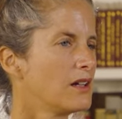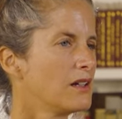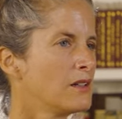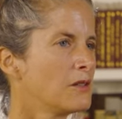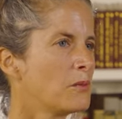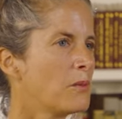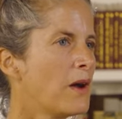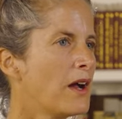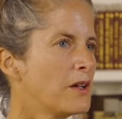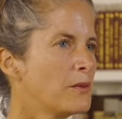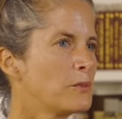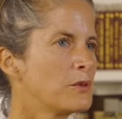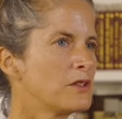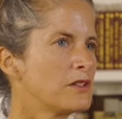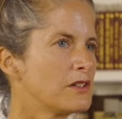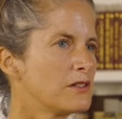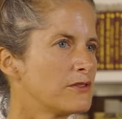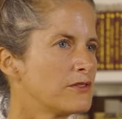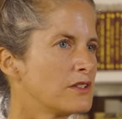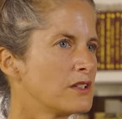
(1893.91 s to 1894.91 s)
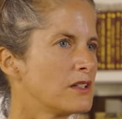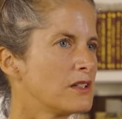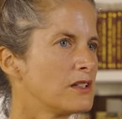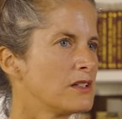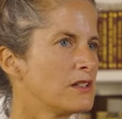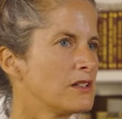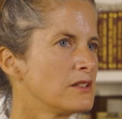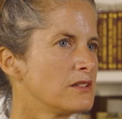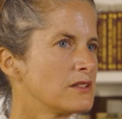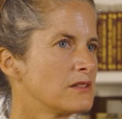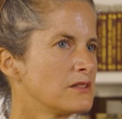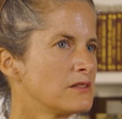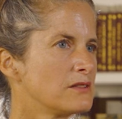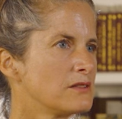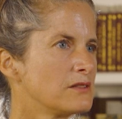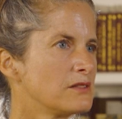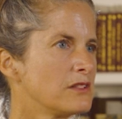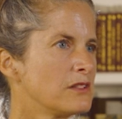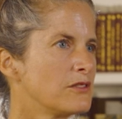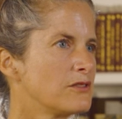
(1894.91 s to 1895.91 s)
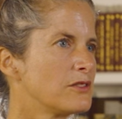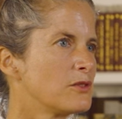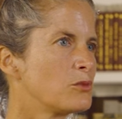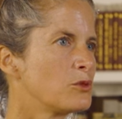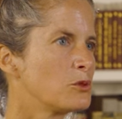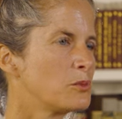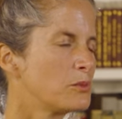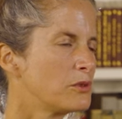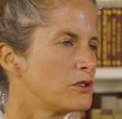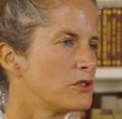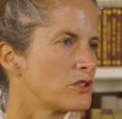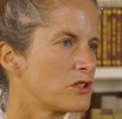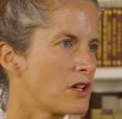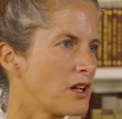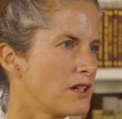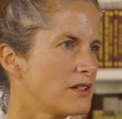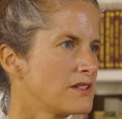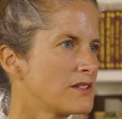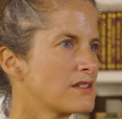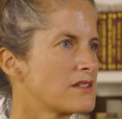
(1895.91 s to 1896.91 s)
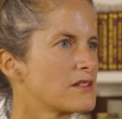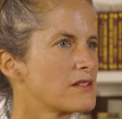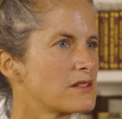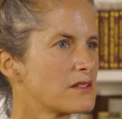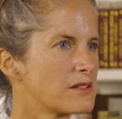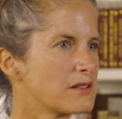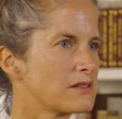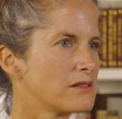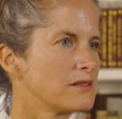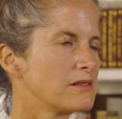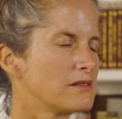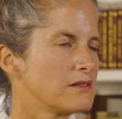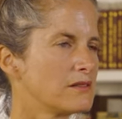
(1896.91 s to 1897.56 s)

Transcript: It might be difficult if it would be just